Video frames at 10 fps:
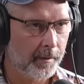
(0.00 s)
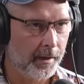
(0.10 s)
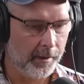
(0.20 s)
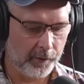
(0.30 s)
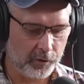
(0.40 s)

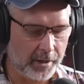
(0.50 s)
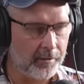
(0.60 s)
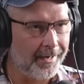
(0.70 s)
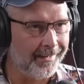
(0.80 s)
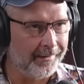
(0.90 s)
if you
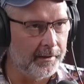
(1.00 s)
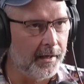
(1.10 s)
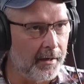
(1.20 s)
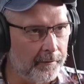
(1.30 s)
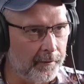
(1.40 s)
generated
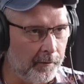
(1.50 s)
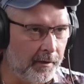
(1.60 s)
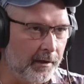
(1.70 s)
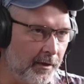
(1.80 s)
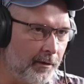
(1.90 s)
enough of
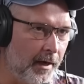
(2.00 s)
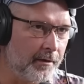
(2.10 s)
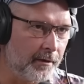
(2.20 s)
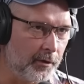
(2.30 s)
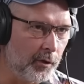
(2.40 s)
this, you know,
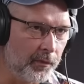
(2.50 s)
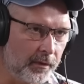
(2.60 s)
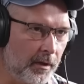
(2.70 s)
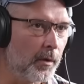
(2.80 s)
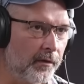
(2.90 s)
isotopes,
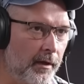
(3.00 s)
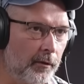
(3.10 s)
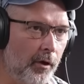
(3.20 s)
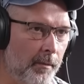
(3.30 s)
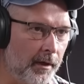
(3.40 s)
and it was
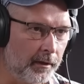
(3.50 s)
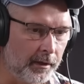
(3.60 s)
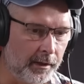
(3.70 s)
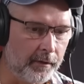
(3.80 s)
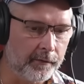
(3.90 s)
economical mm.
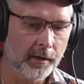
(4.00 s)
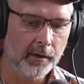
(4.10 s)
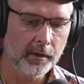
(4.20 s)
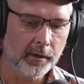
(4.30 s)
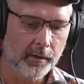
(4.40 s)
enough.
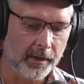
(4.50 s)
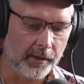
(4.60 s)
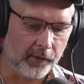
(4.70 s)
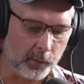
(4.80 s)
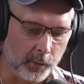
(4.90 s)

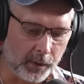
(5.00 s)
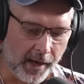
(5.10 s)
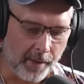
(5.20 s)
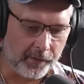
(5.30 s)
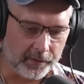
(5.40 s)
Because what, what
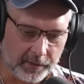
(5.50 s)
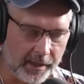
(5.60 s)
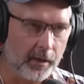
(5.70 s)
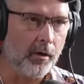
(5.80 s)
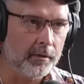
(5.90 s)
happens is they
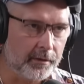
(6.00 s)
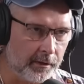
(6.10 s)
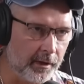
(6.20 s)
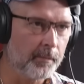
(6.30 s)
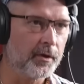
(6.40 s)

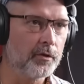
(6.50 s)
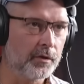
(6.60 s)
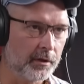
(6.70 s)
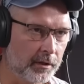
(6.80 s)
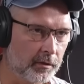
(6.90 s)
constantly
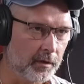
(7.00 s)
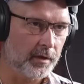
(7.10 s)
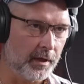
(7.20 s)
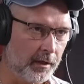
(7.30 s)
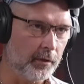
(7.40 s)
produce
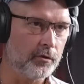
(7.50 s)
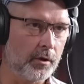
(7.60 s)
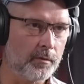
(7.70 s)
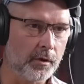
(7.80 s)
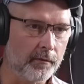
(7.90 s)
electricity in
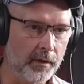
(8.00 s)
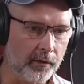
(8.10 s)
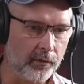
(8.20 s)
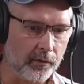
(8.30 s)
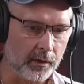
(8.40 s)
terms of
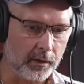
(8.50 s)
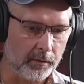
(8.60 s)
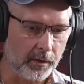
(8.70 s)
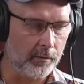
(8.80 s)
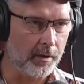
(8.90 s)
this, uh,
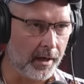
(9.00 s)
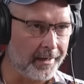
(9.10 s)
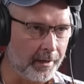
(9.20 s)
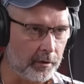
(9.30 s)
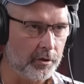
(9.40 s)
you know, high
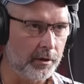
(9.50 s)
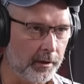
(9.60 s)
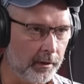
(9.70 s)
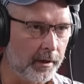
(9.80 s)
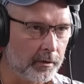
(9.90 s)
energy
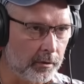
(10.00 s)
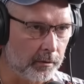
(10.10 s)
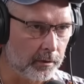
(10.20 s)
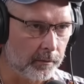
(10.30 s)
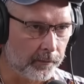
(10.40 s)

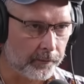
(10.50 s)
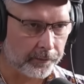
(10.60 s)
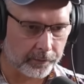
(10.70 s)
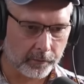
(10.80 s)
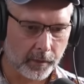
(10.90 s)
electrons.
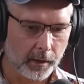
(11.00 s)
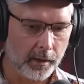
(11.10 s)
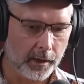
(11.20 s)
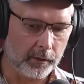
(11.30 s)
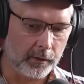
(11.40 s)
Yeah.
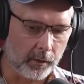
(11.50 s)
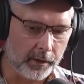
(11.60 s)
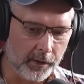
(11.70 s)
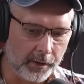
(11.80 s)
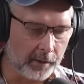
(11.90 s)
And not
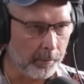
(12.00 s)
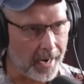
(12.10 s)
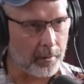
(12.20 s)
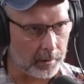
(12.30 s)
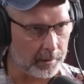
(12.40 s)
only you can
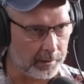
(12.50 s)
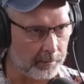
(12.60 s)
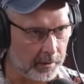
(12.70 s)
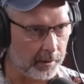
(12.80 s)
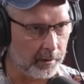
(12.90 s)
power
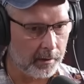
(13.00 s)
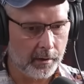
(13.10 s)
something,